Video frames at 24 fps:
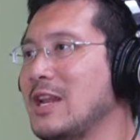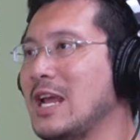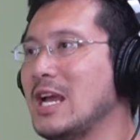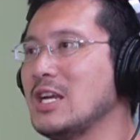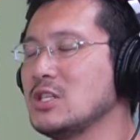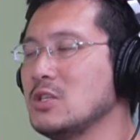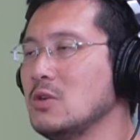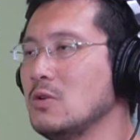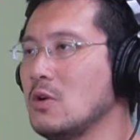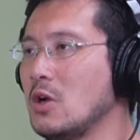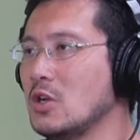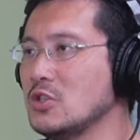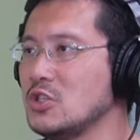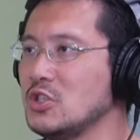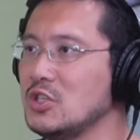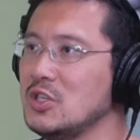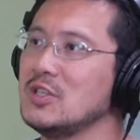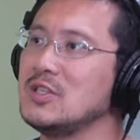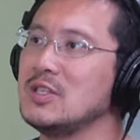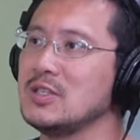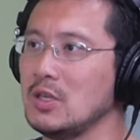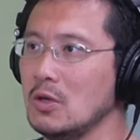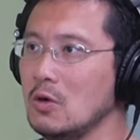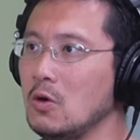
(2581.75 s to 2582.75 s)
aware of the
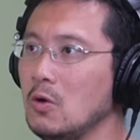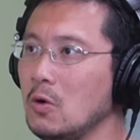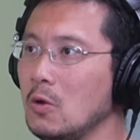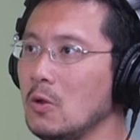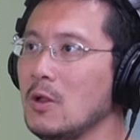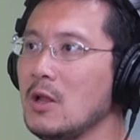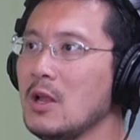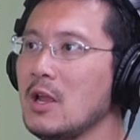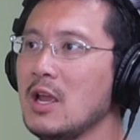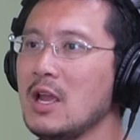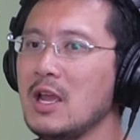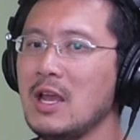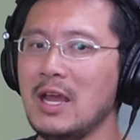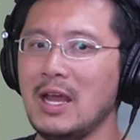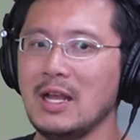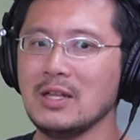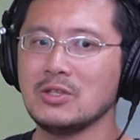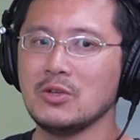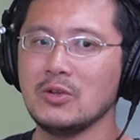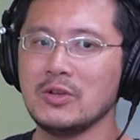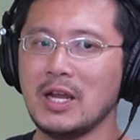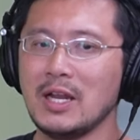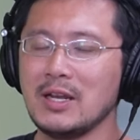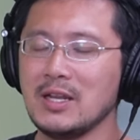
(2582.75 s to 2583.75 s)
national consciousness as a whole.
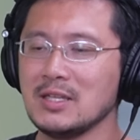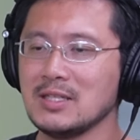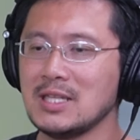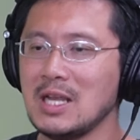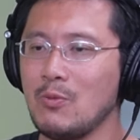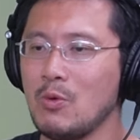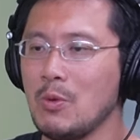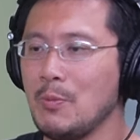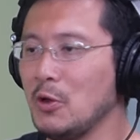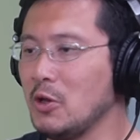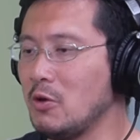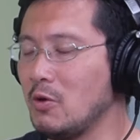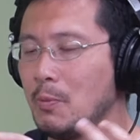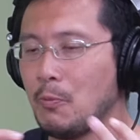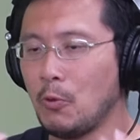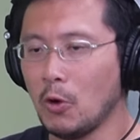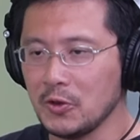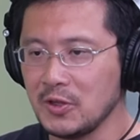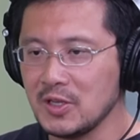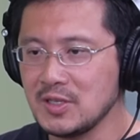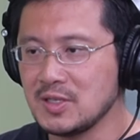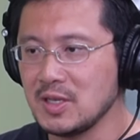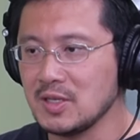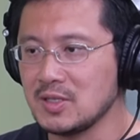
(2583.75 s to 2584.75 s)
And so the idea is that we
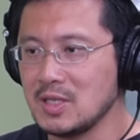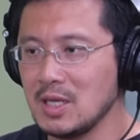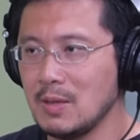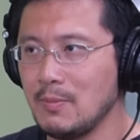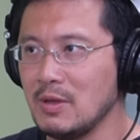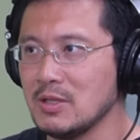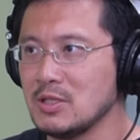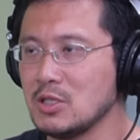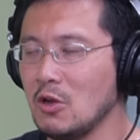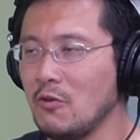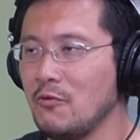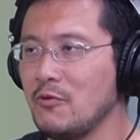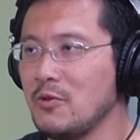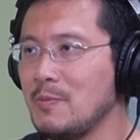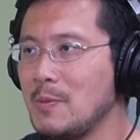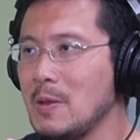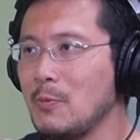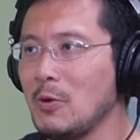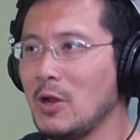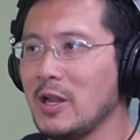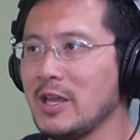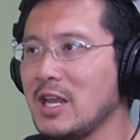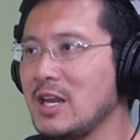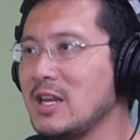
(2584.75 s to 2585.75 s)
build a reporting system. And
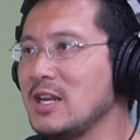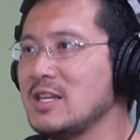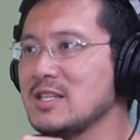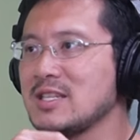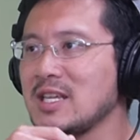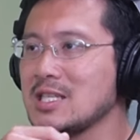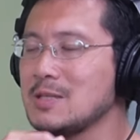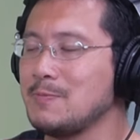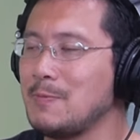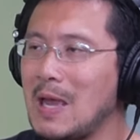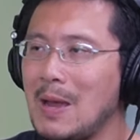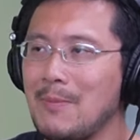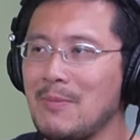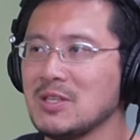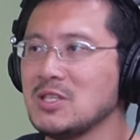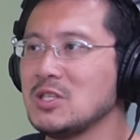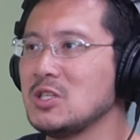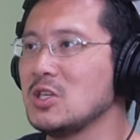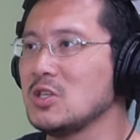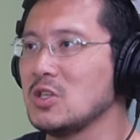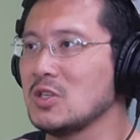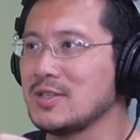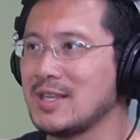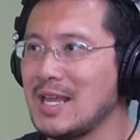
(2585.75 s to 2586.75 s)
so if you, people are getting these like
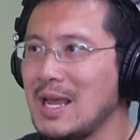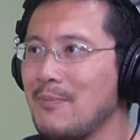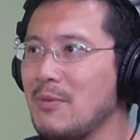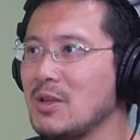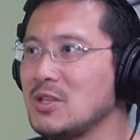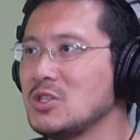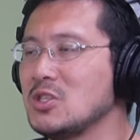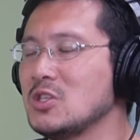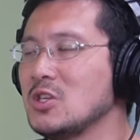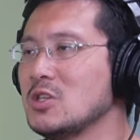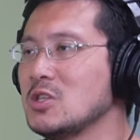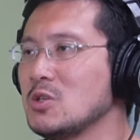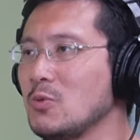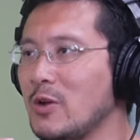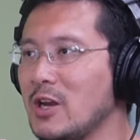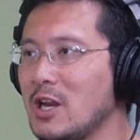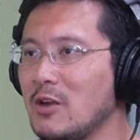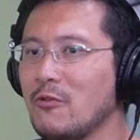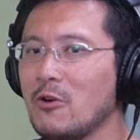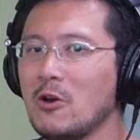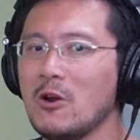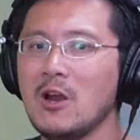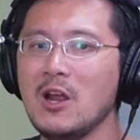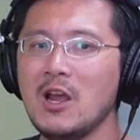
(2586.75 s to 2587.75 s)
spam messages or scam
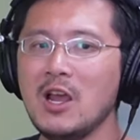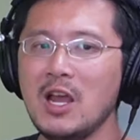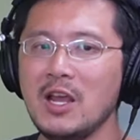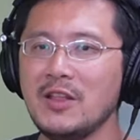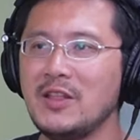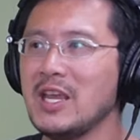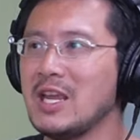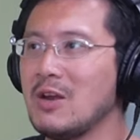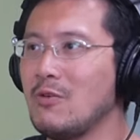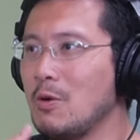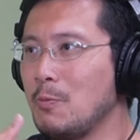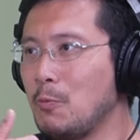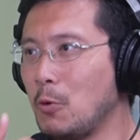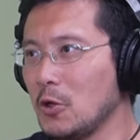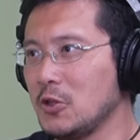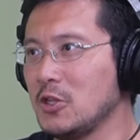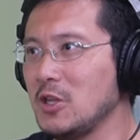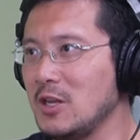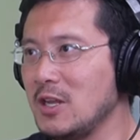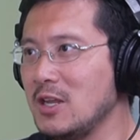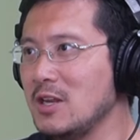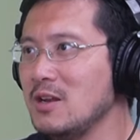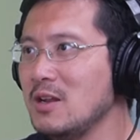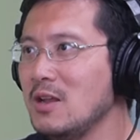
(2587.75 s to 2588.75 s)
messages or whatever, they
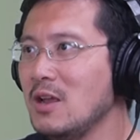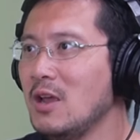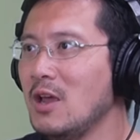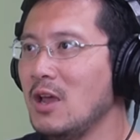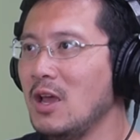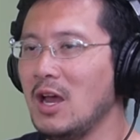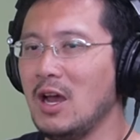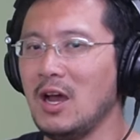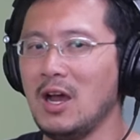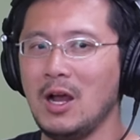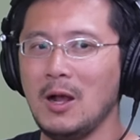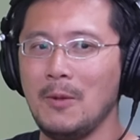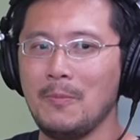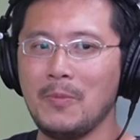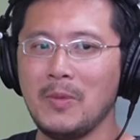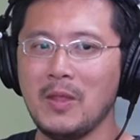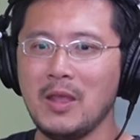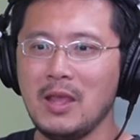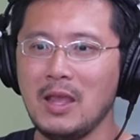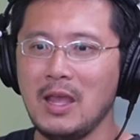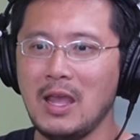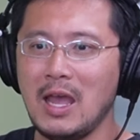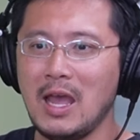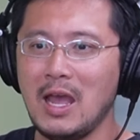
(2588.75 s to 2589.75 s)
can report it in.
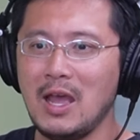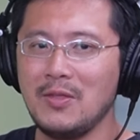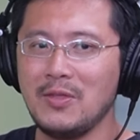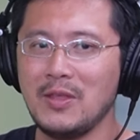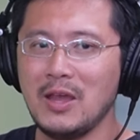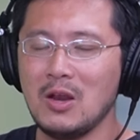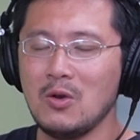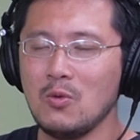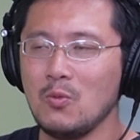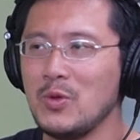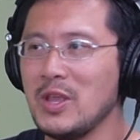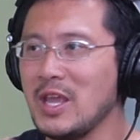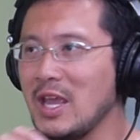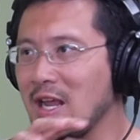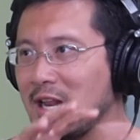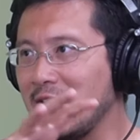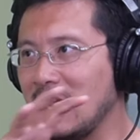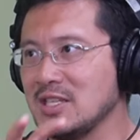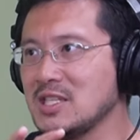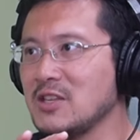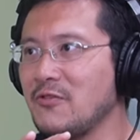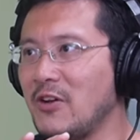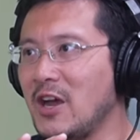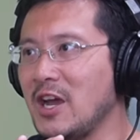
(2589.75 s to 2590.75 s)
Um, and
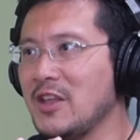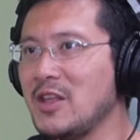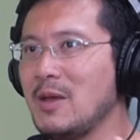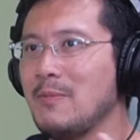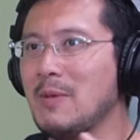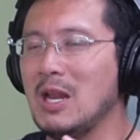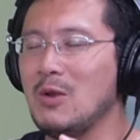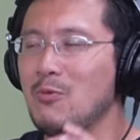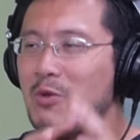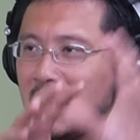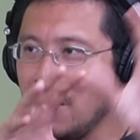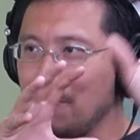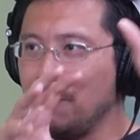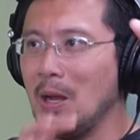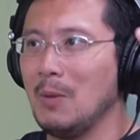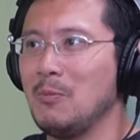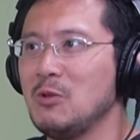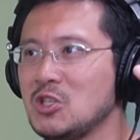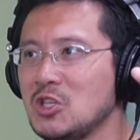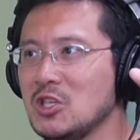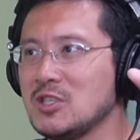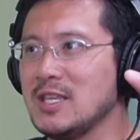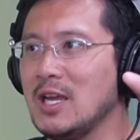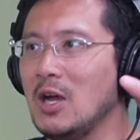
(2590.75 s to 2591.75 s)
then we can classify them
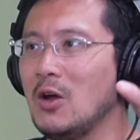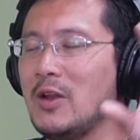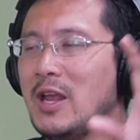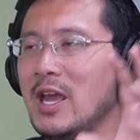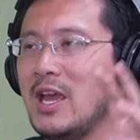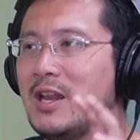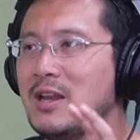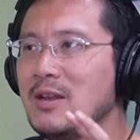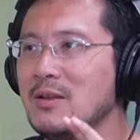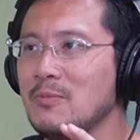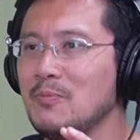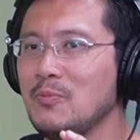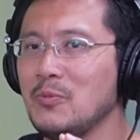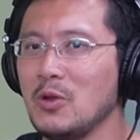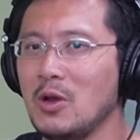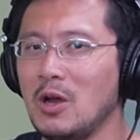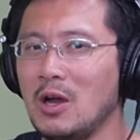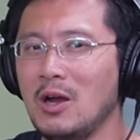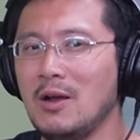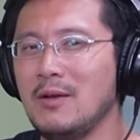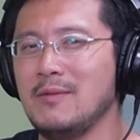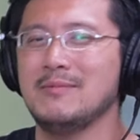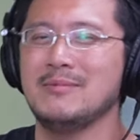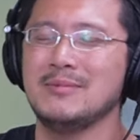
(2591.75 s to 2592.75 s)
and we can publish this out.
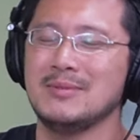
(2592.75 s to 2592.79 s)
And